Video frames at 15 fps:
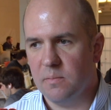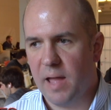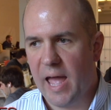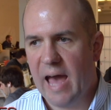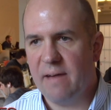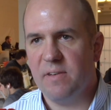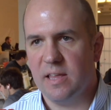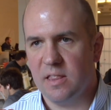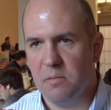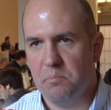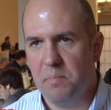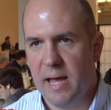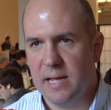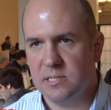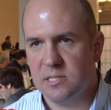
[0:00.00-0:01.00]
having the
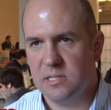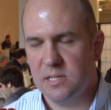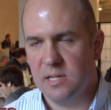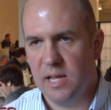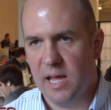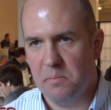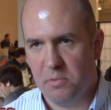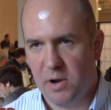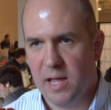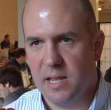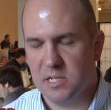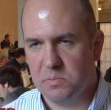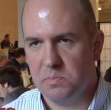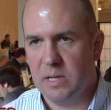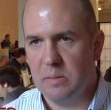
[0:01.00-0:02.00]
best and
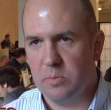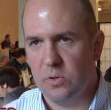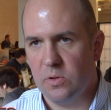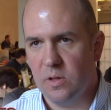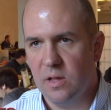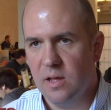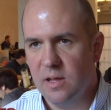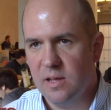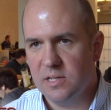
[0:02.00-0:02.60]
brightest people